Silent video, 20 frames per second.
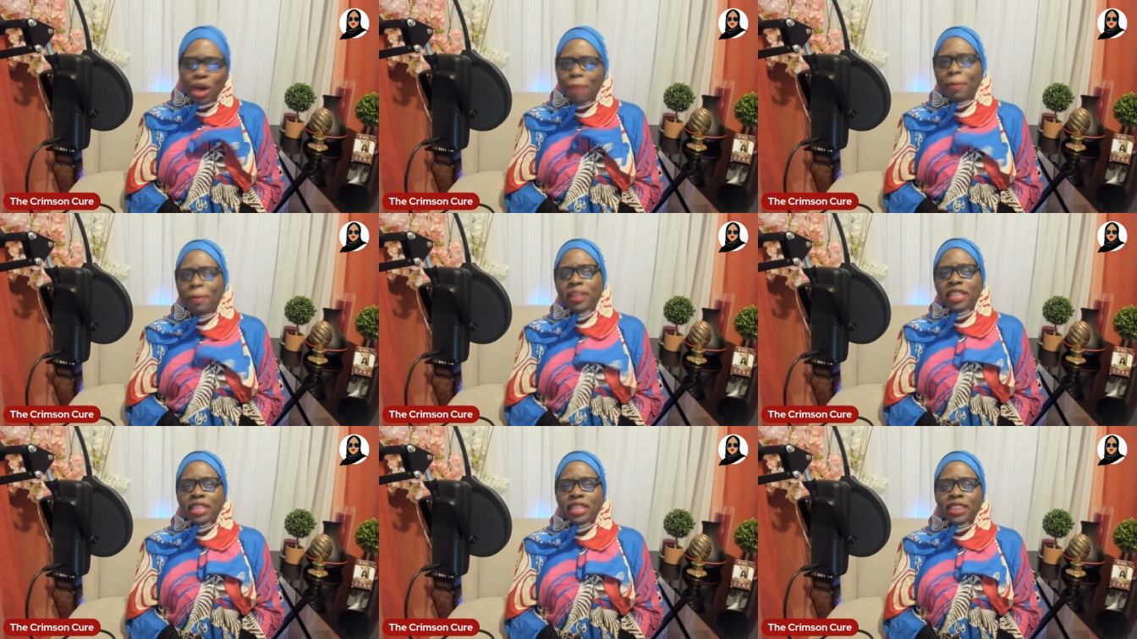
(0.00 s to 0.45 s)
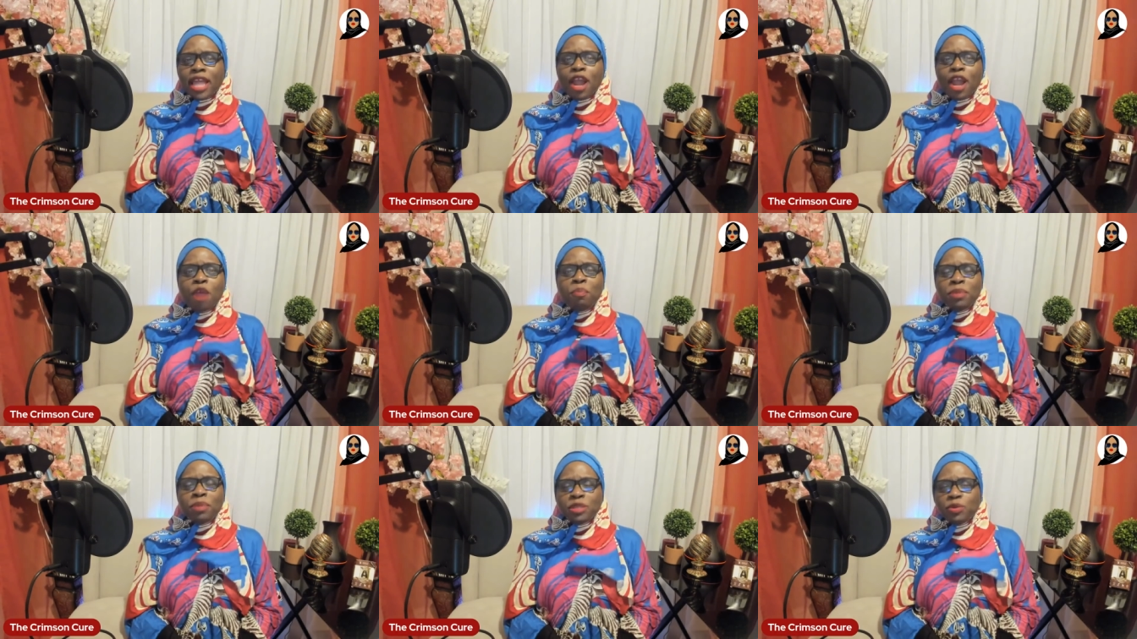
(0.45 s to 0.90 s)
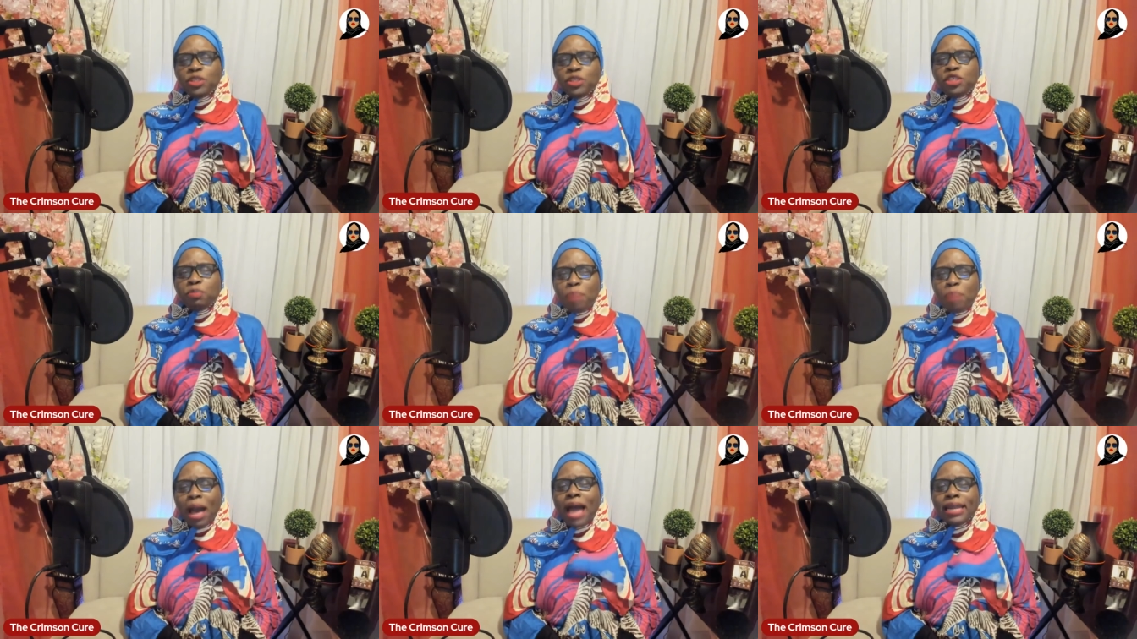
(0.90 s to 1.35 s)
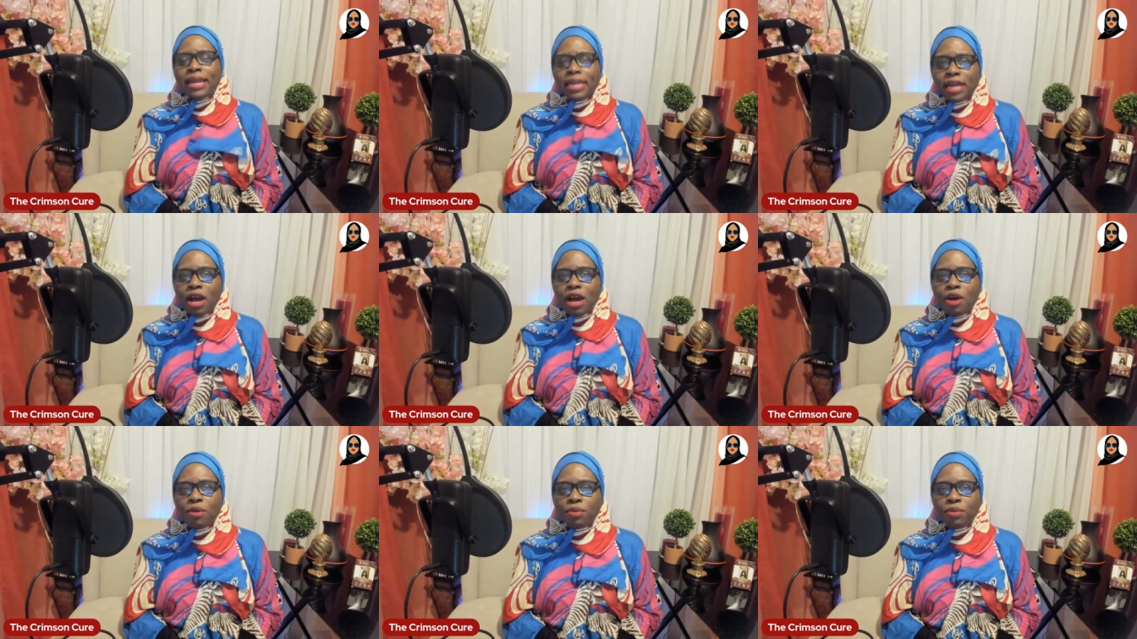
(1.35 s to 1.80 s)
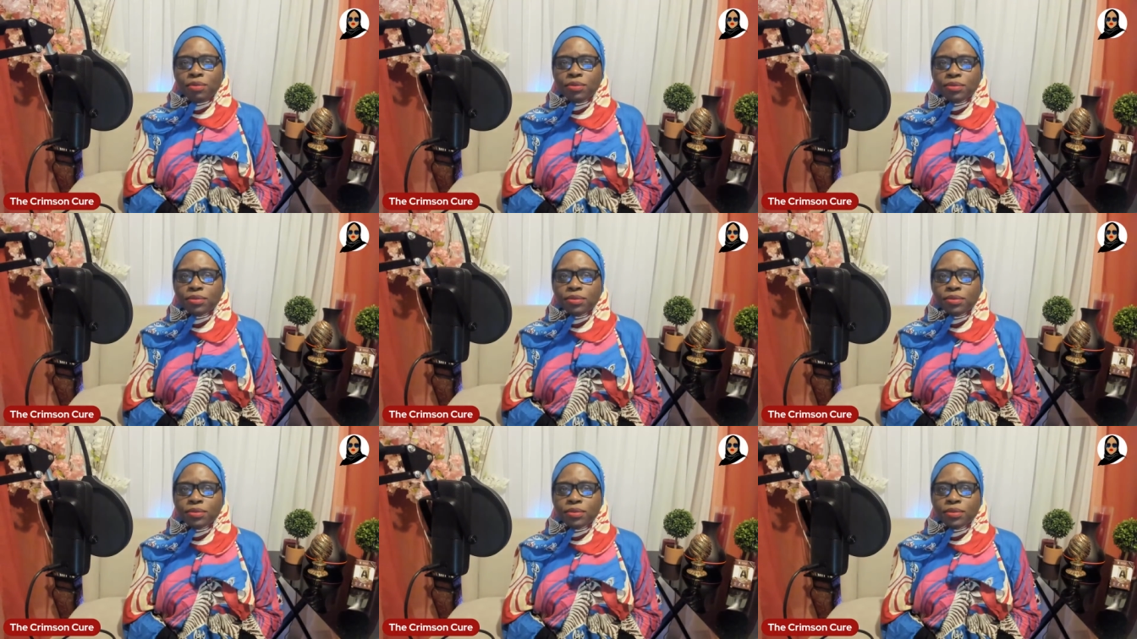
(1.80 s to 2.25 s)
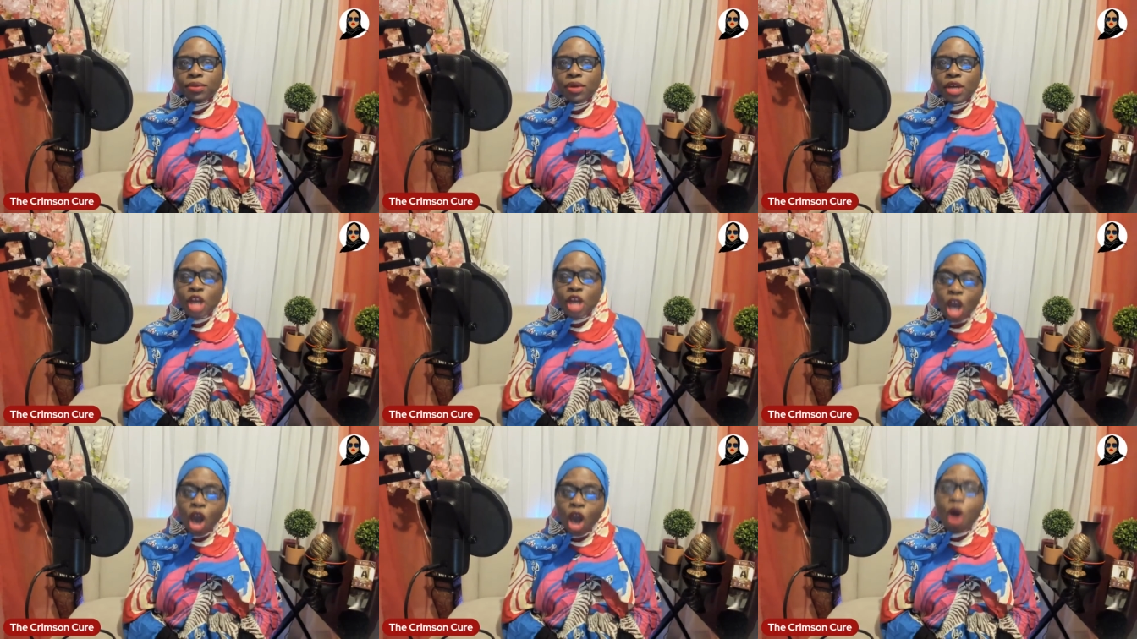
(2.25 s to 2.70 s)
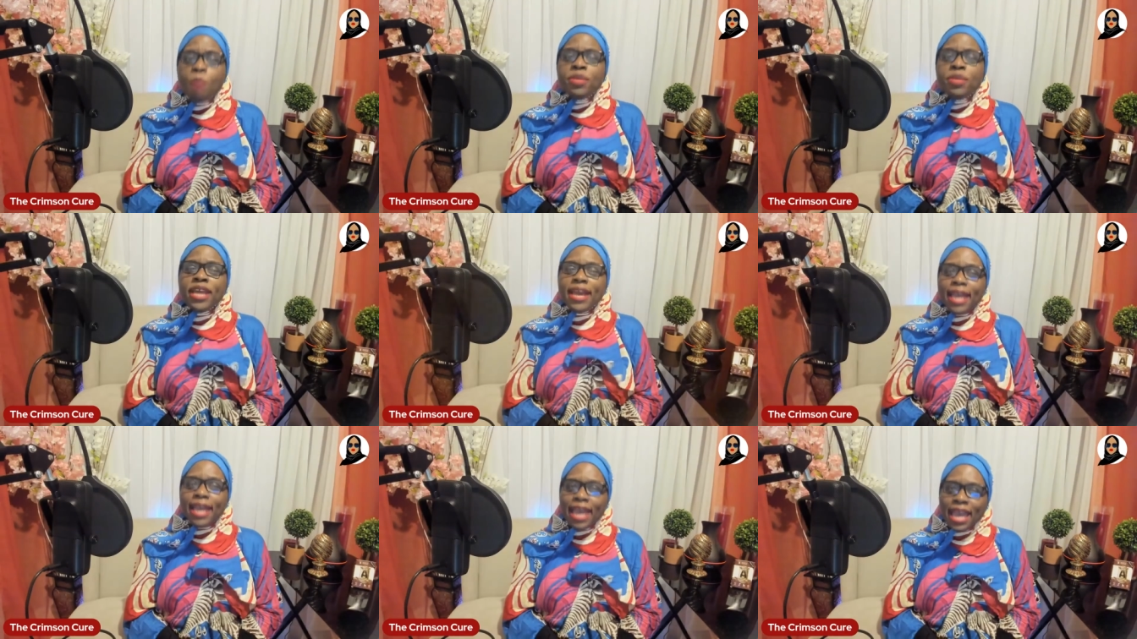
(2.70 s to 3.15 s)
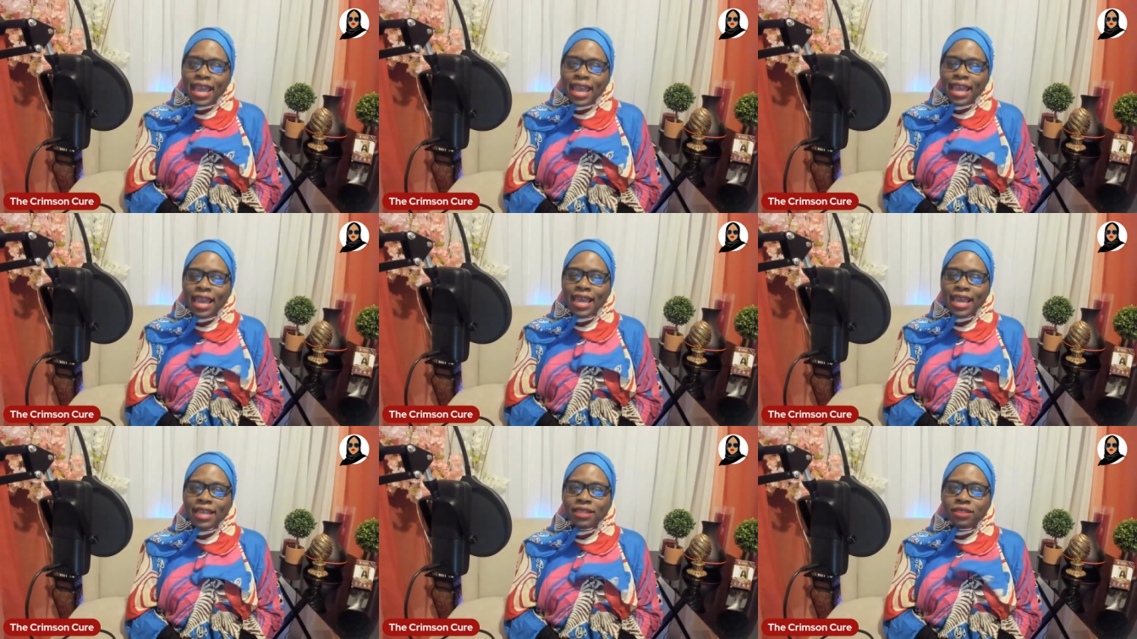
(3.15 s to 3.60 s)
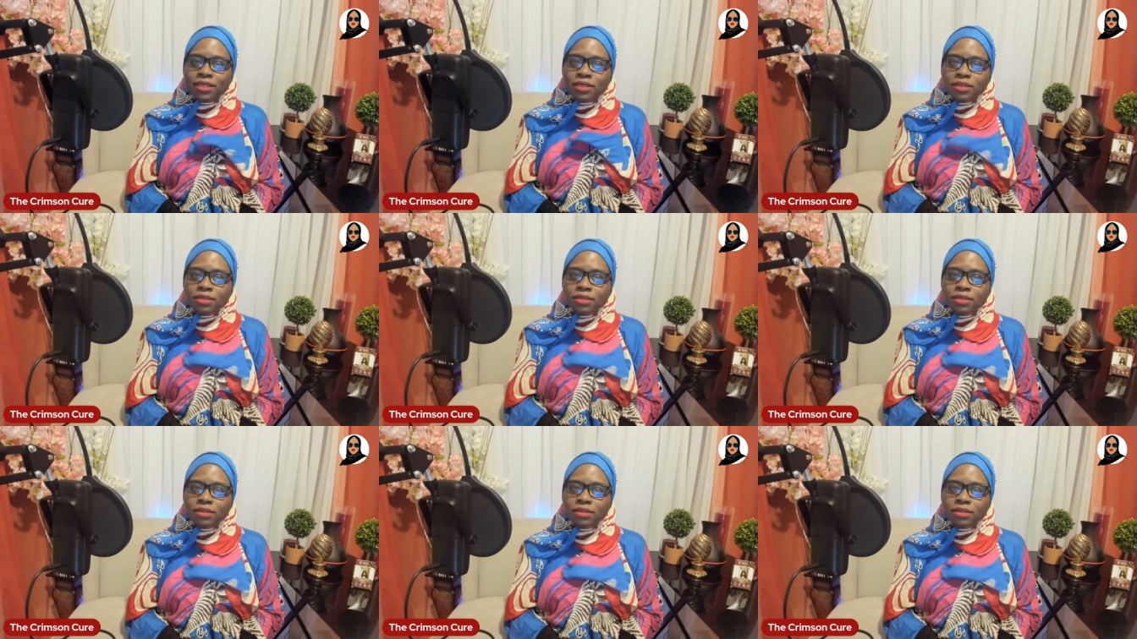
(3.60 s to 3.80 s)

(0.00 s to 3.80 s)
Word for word: up at the therapist with your bonnet on. Comb your head.